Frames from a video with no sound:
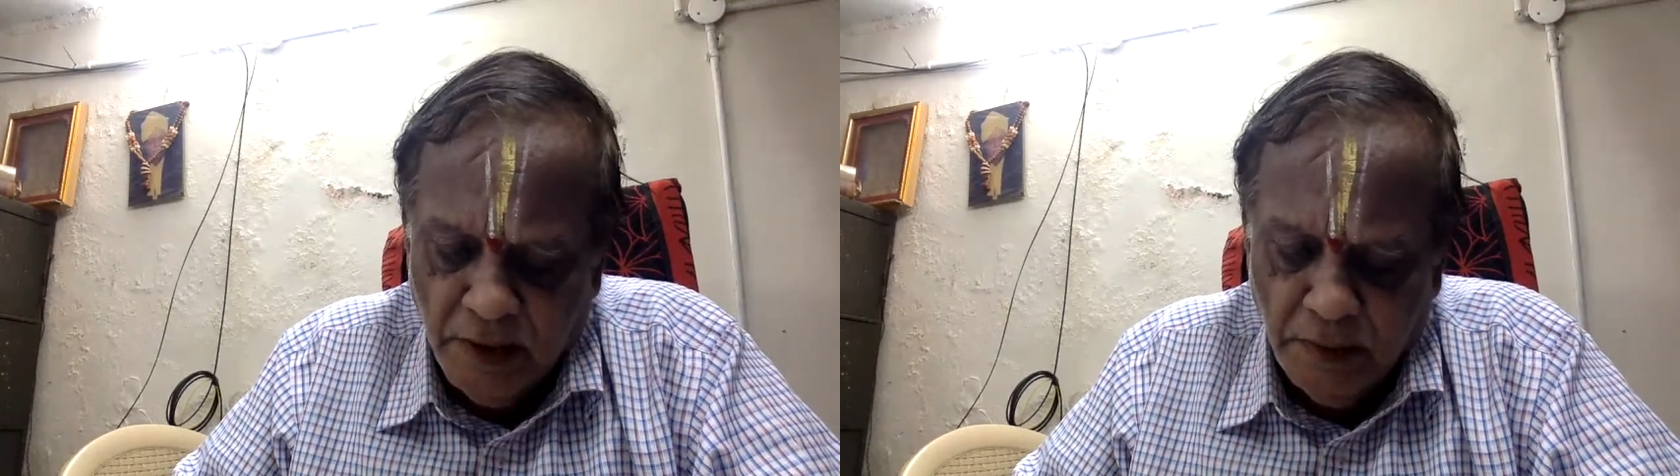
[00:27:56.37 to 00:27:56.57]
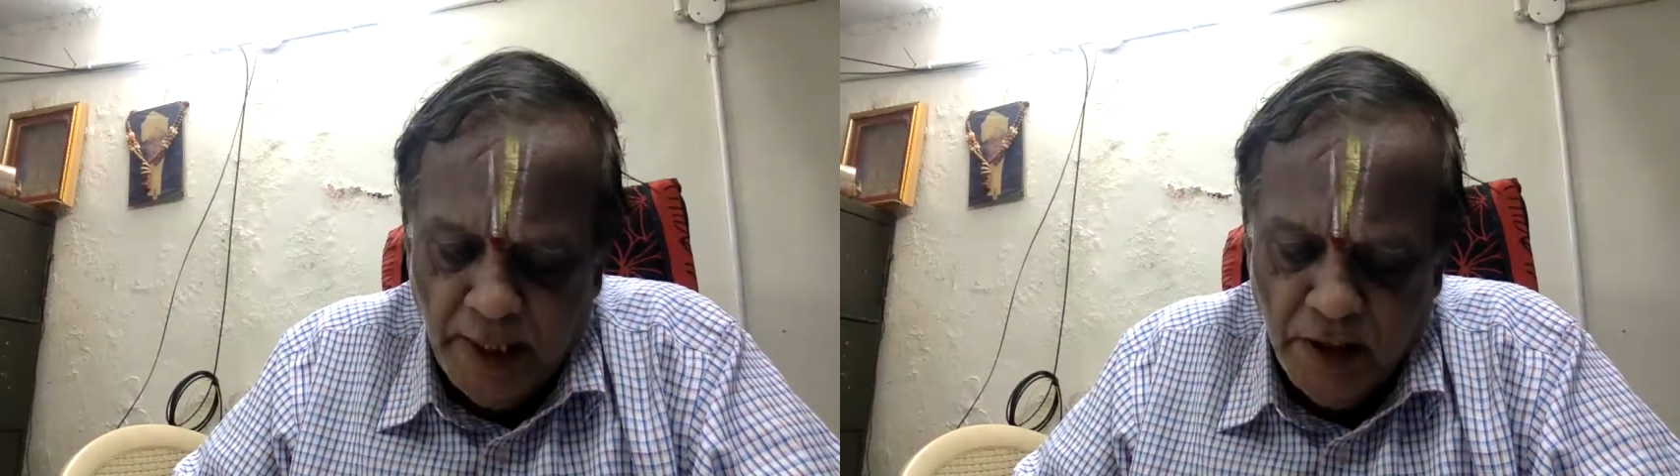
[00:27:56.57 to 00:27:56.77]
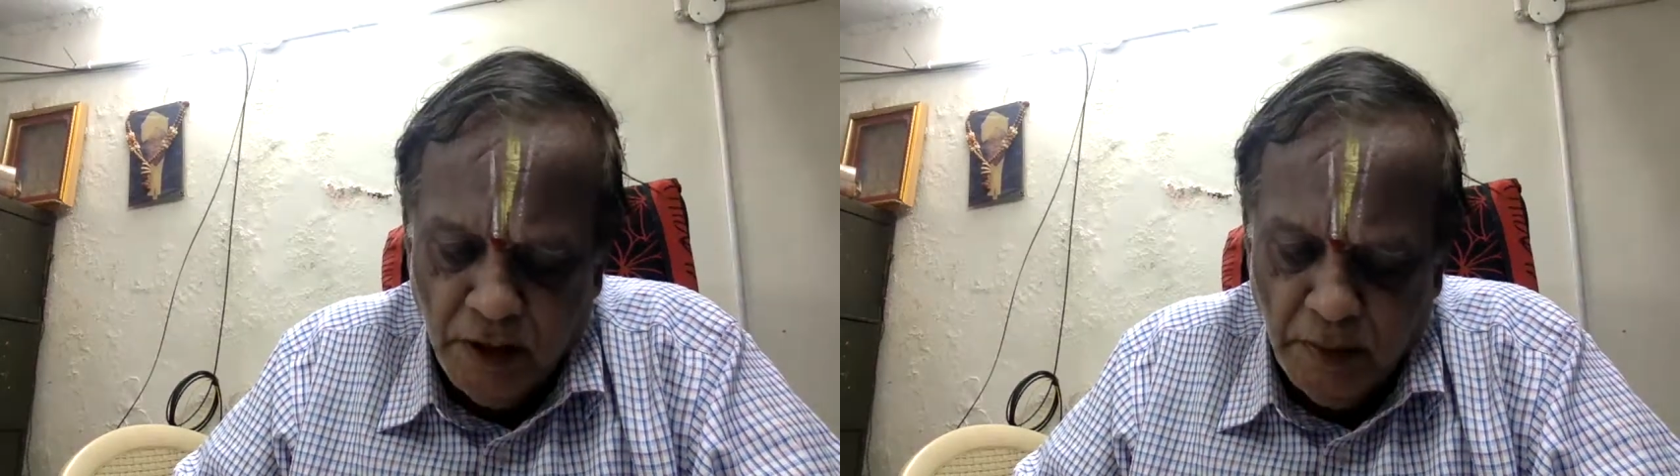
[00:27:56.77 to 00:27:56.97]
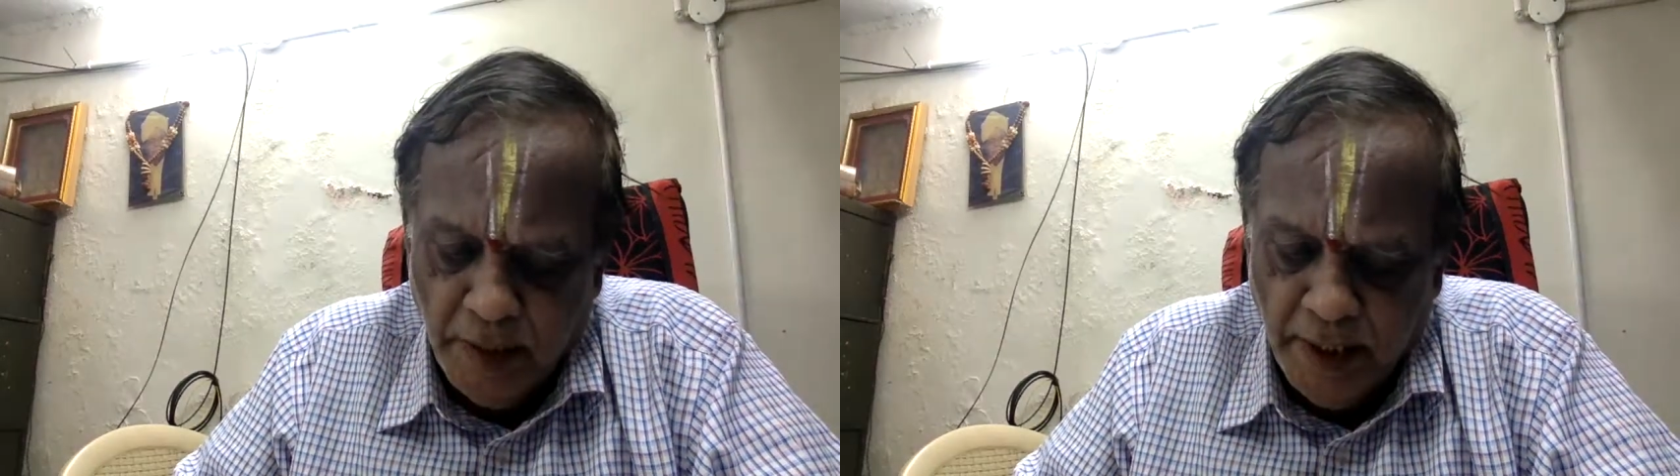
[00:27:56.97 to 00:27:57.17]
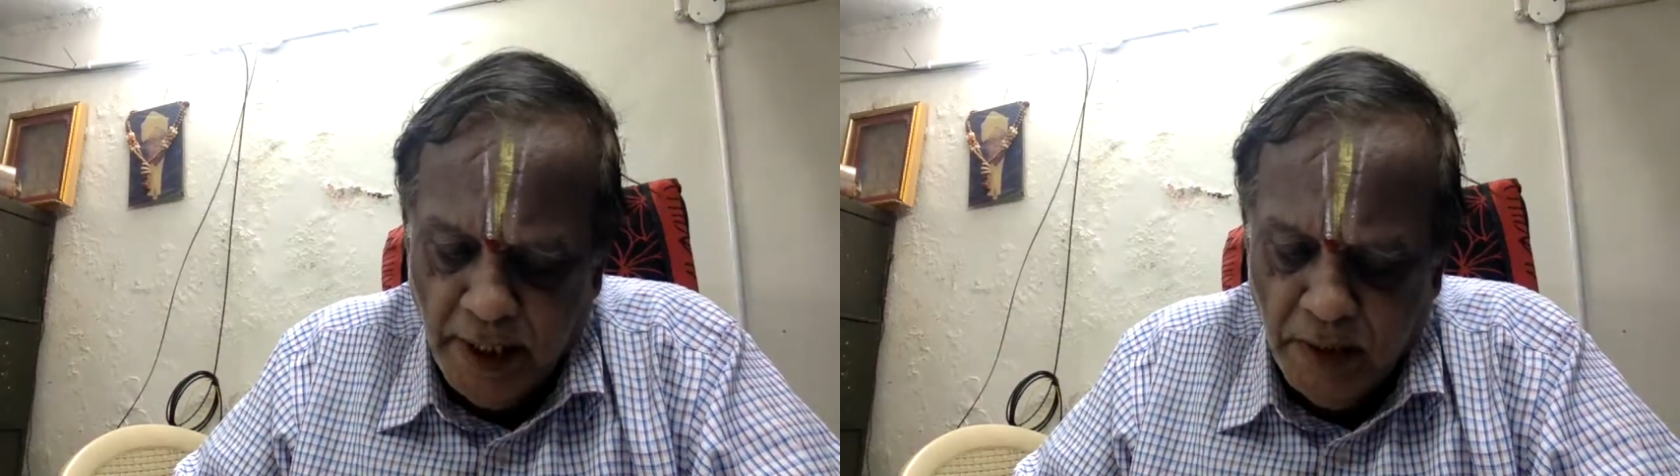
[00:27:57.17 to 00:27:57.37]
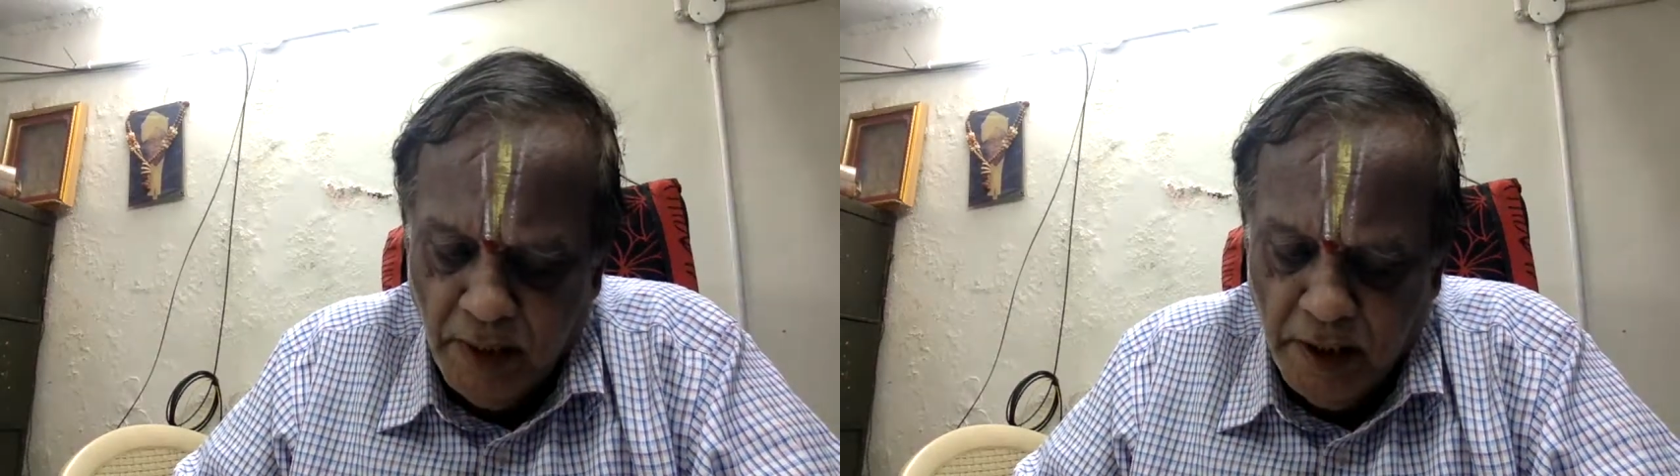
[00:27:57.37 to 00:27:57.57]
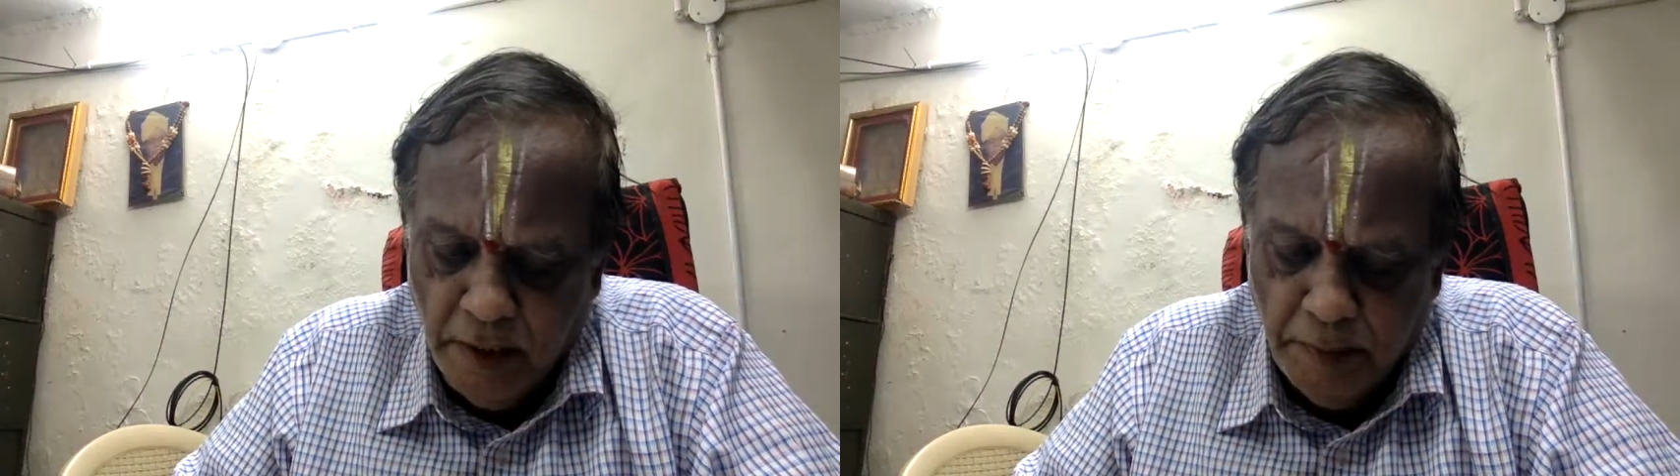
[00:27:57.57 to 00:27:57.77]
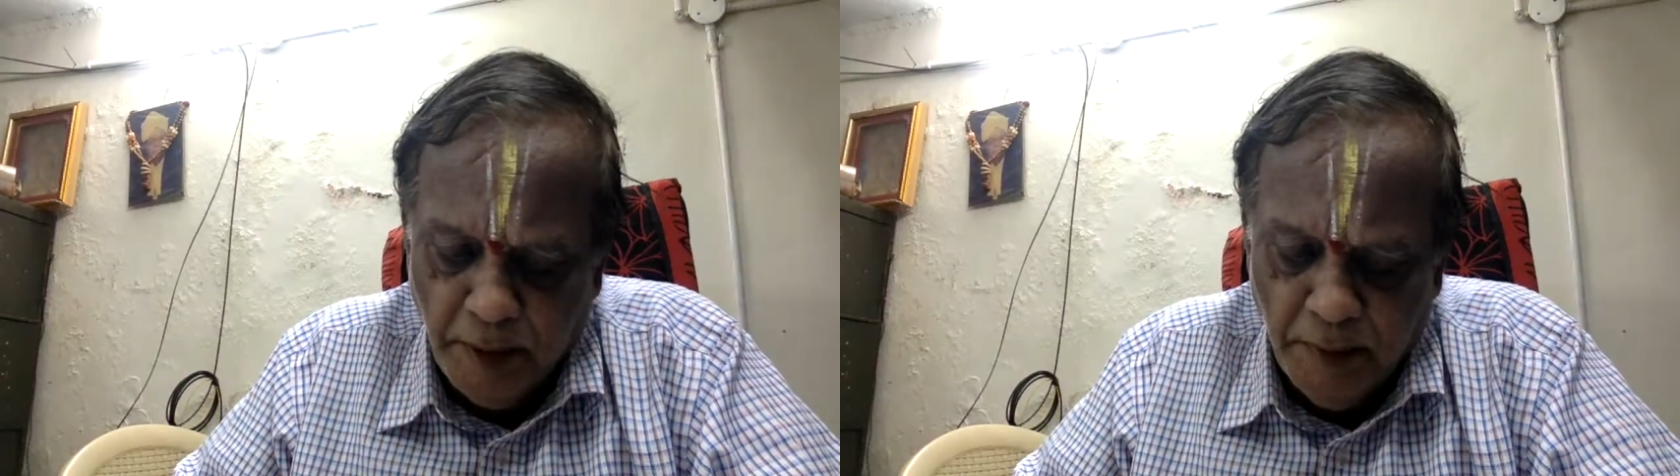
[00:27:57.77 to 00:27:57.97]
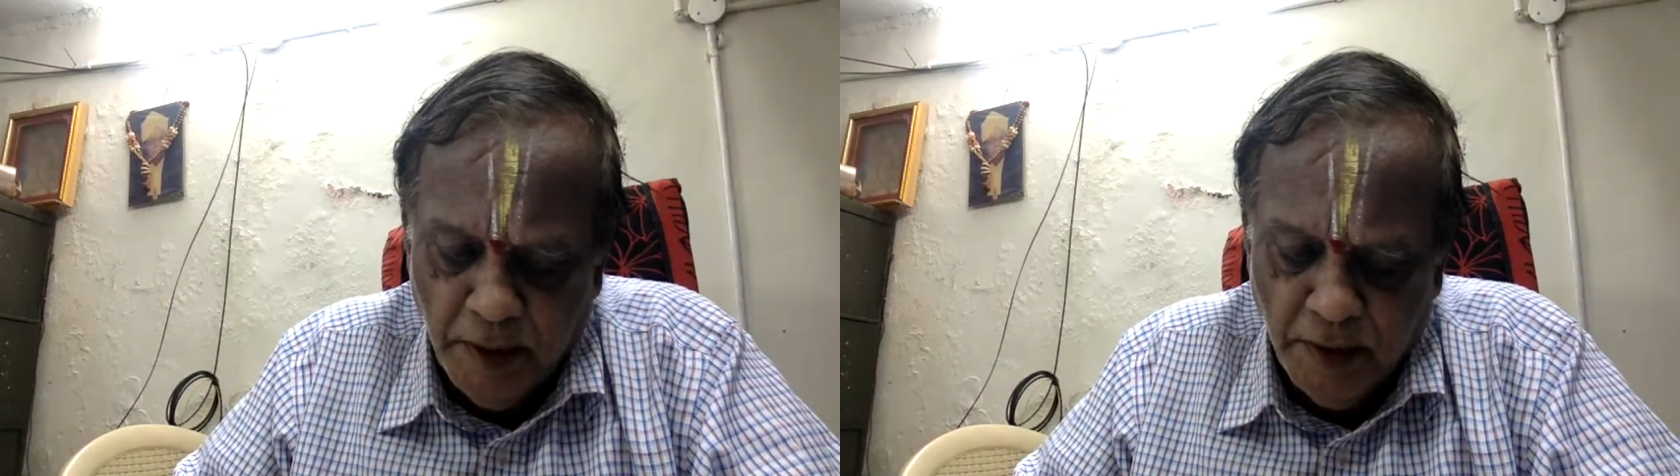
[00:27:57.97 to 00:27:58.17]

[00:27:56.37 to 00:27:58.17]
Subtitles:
with balance of money advanced in payment